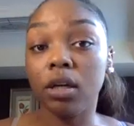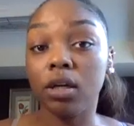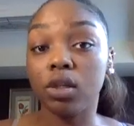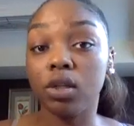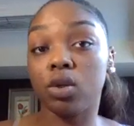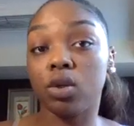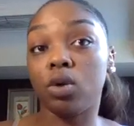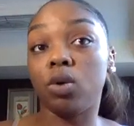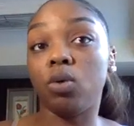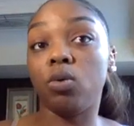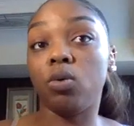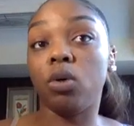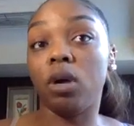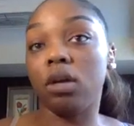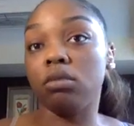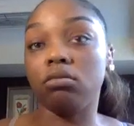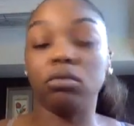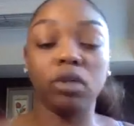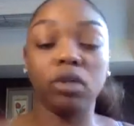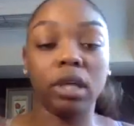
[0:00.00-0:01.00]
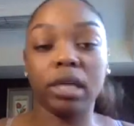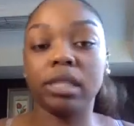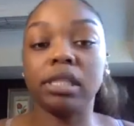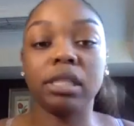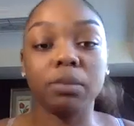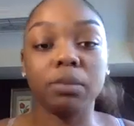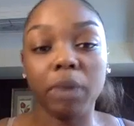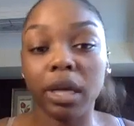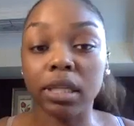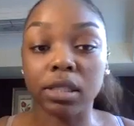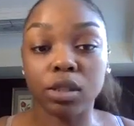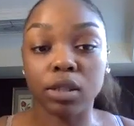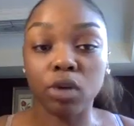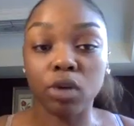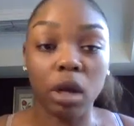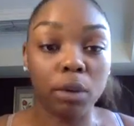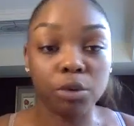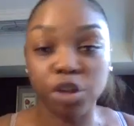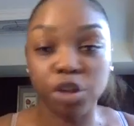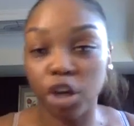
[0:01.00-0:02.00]
So you guys see my
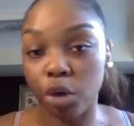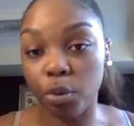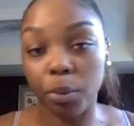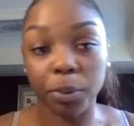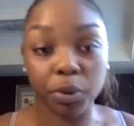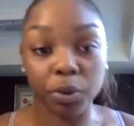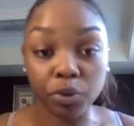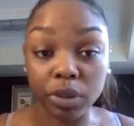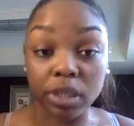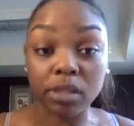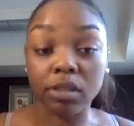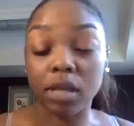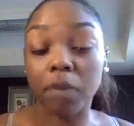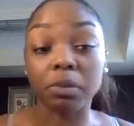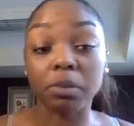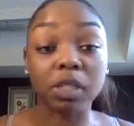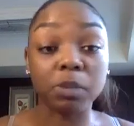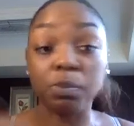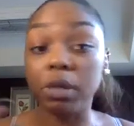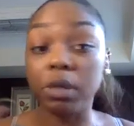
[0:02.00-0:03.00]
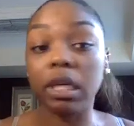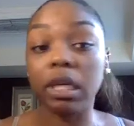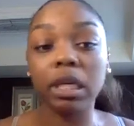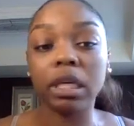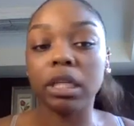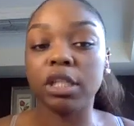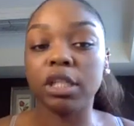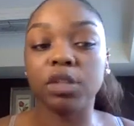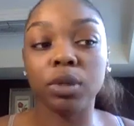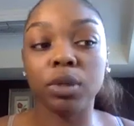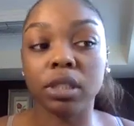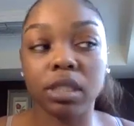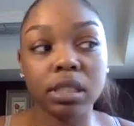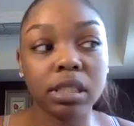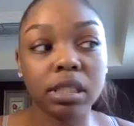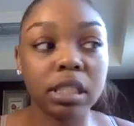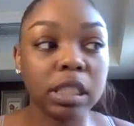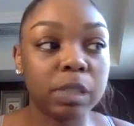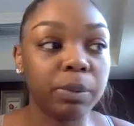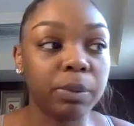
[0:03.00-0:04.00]
Instagram, Chairwoman Reese. I'm speaking into
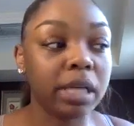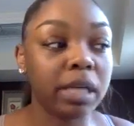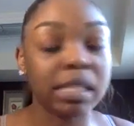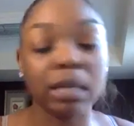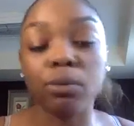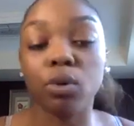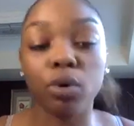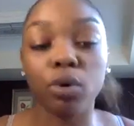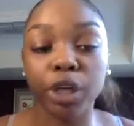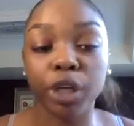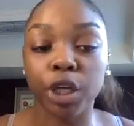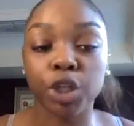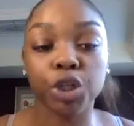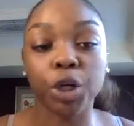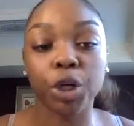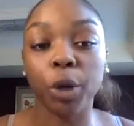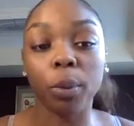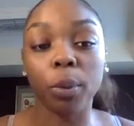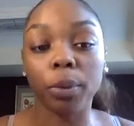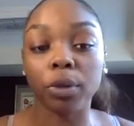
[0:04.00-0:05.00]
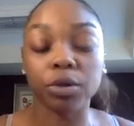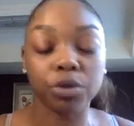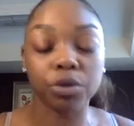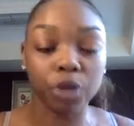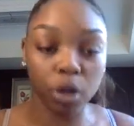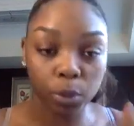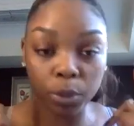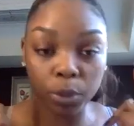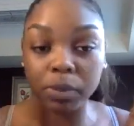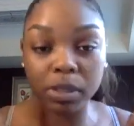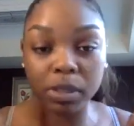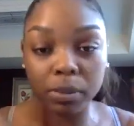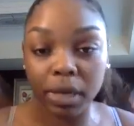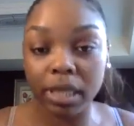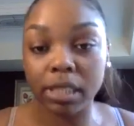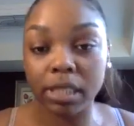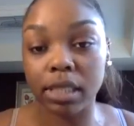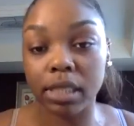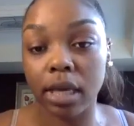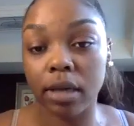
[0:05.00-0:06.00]
existence because I'm already a chairwoman. Chairwoman's a
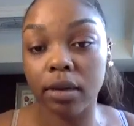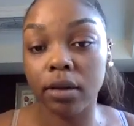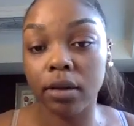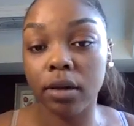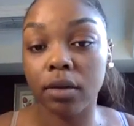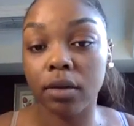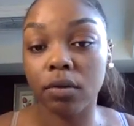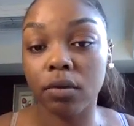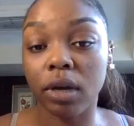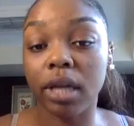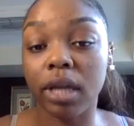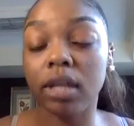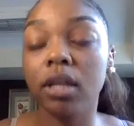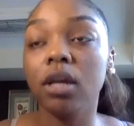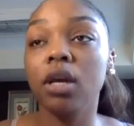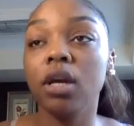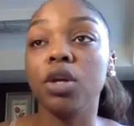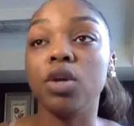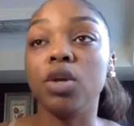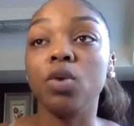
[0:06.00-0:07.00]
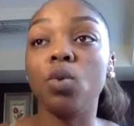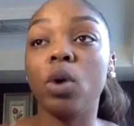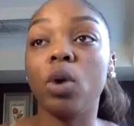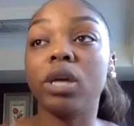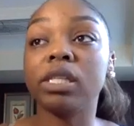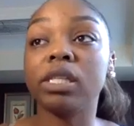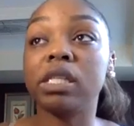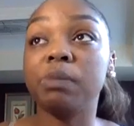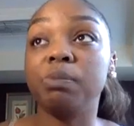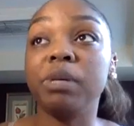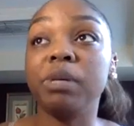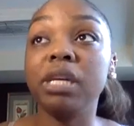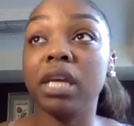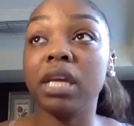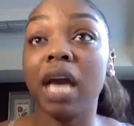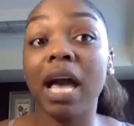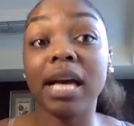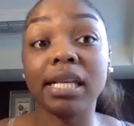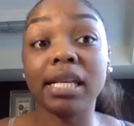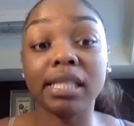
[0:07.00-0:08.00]
mindset right? You want to speak
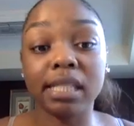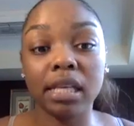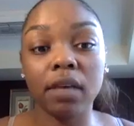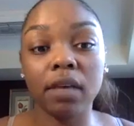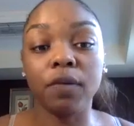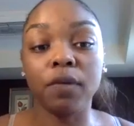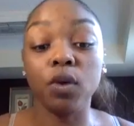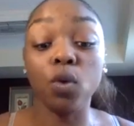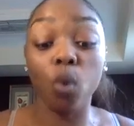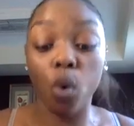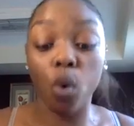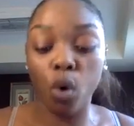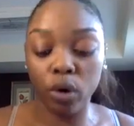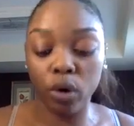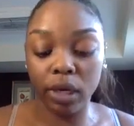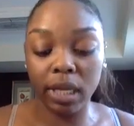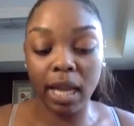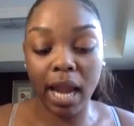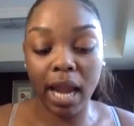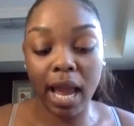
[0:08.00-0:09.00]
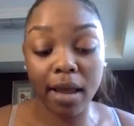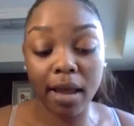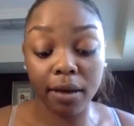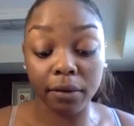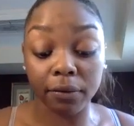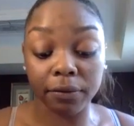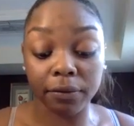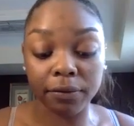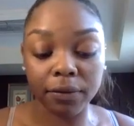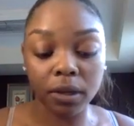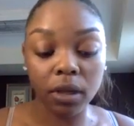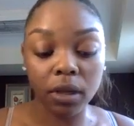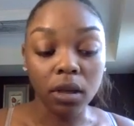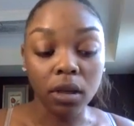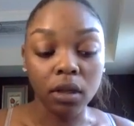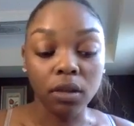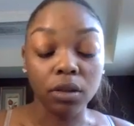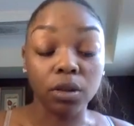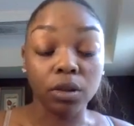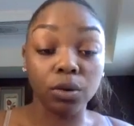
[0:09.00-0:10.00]
as if you already have
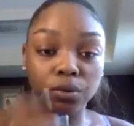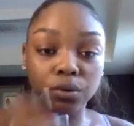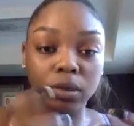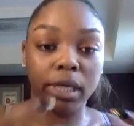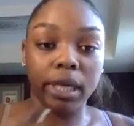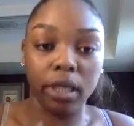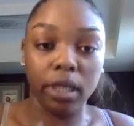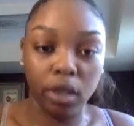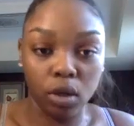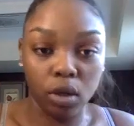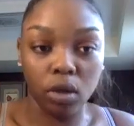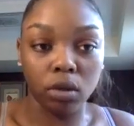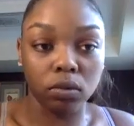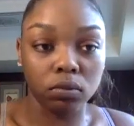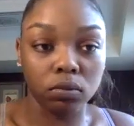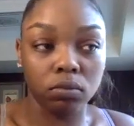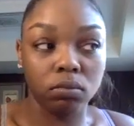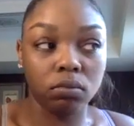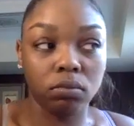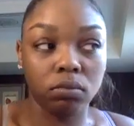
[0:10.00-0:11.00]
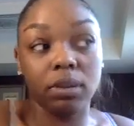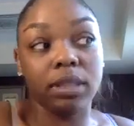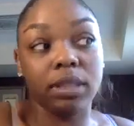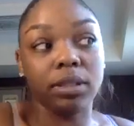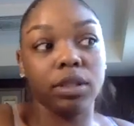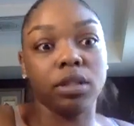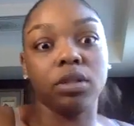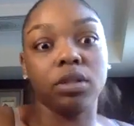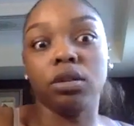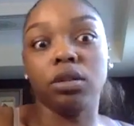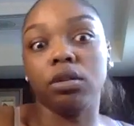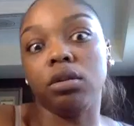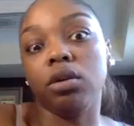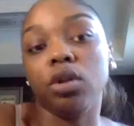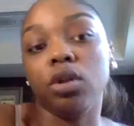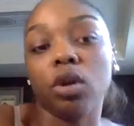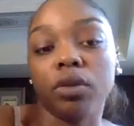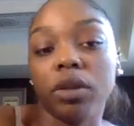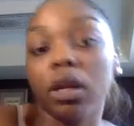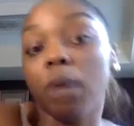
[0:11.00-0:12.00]
the like, you know, you
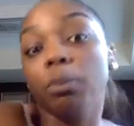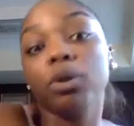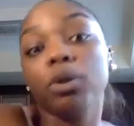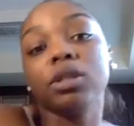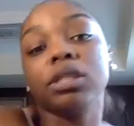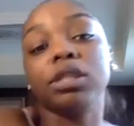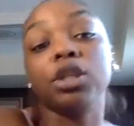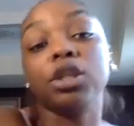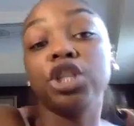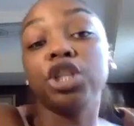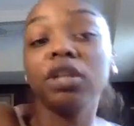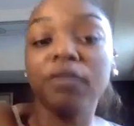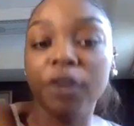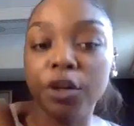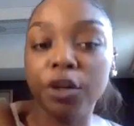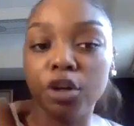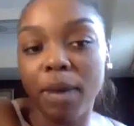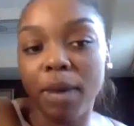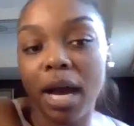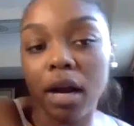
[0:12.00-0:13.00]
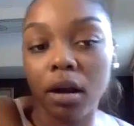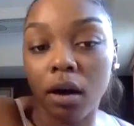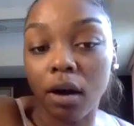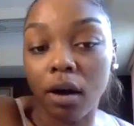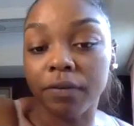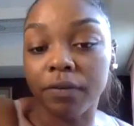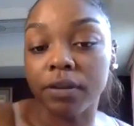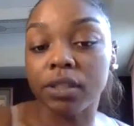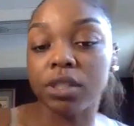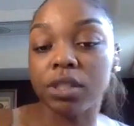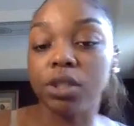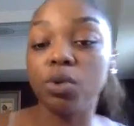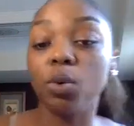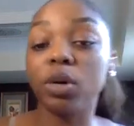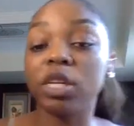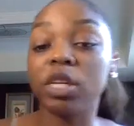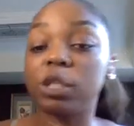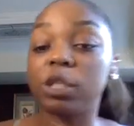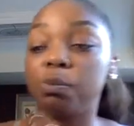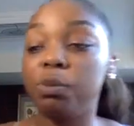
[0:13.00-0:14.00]
know, the numbers, the GV in your back office. You
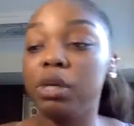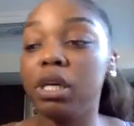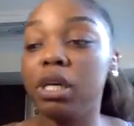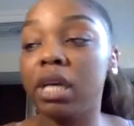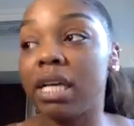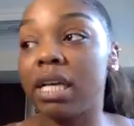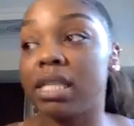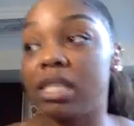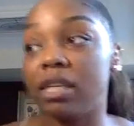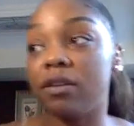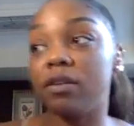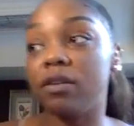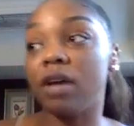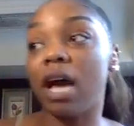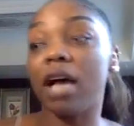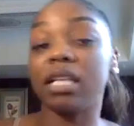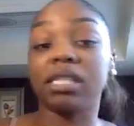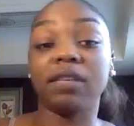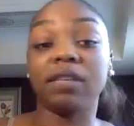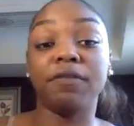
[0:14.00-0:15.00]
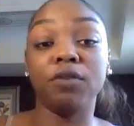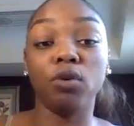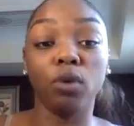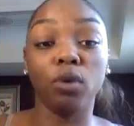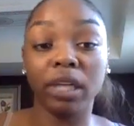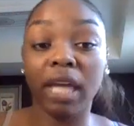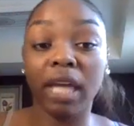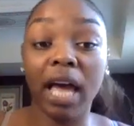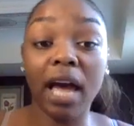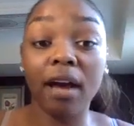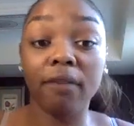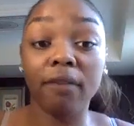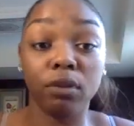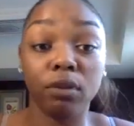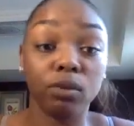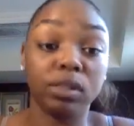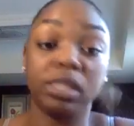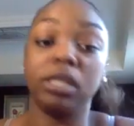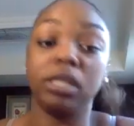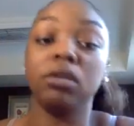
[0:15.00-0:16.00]
want to speak as if as if you already have
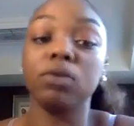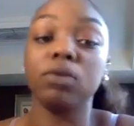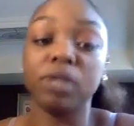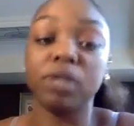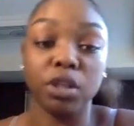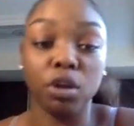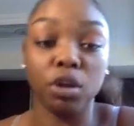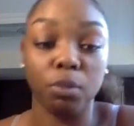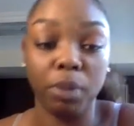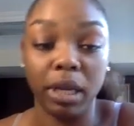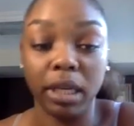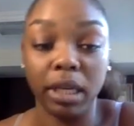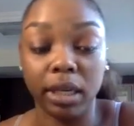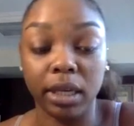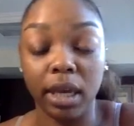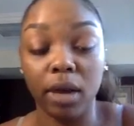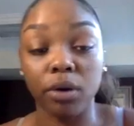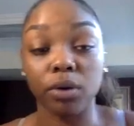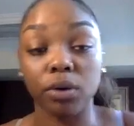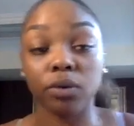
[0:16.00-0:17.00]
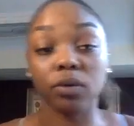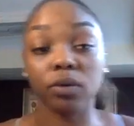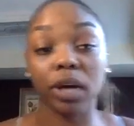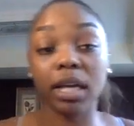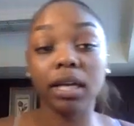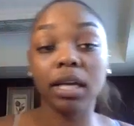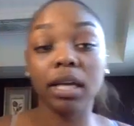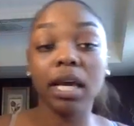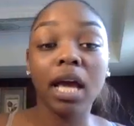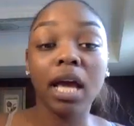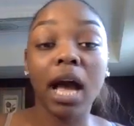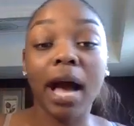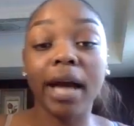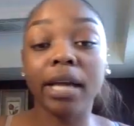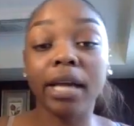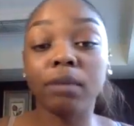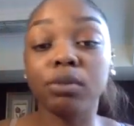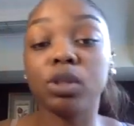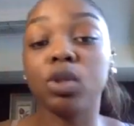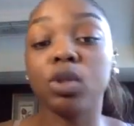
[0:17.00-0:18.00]
those zeros in your bank account, right? I
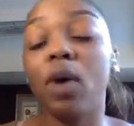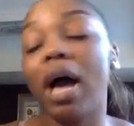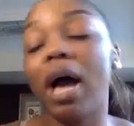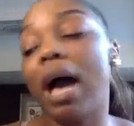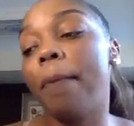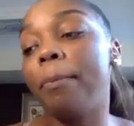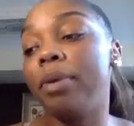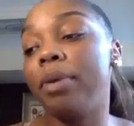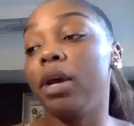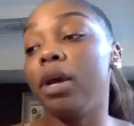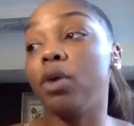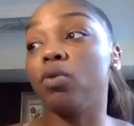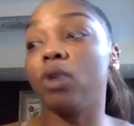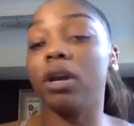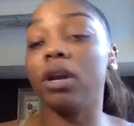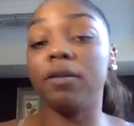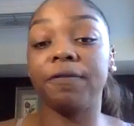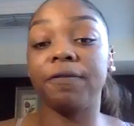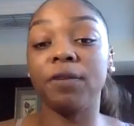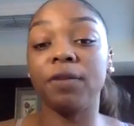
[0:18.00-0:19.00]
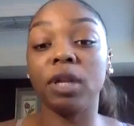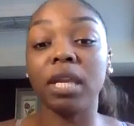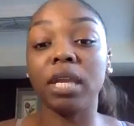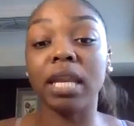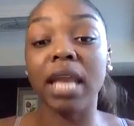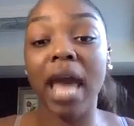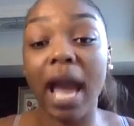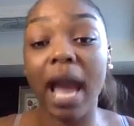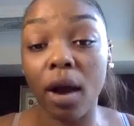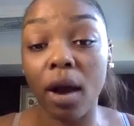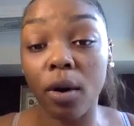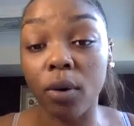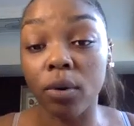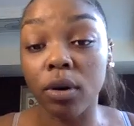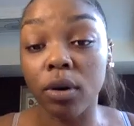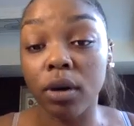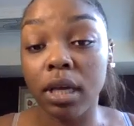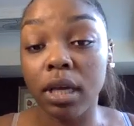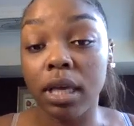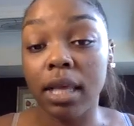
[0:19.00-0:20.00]
am so happy and grateful now
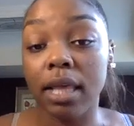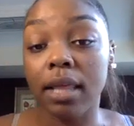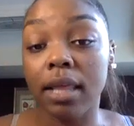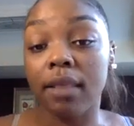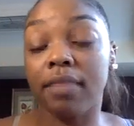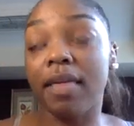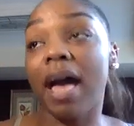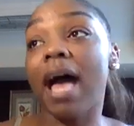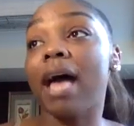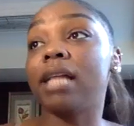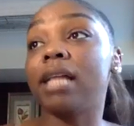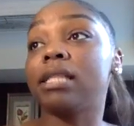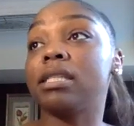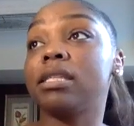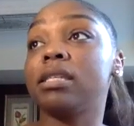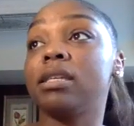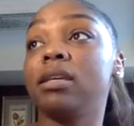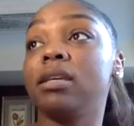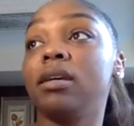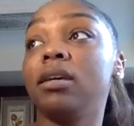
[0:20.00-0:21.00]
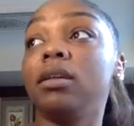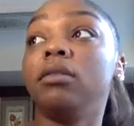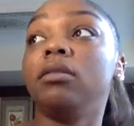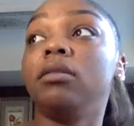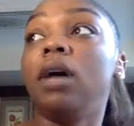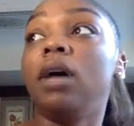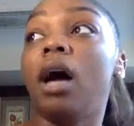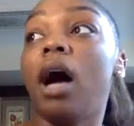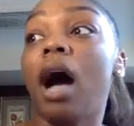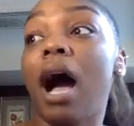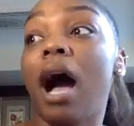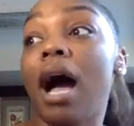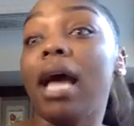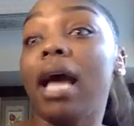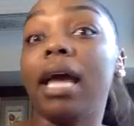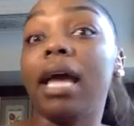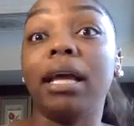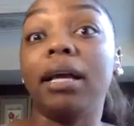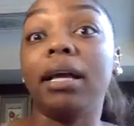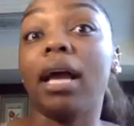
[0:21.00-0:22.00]
that
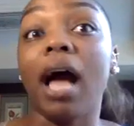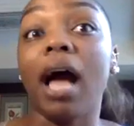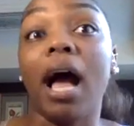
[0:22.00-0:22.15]
I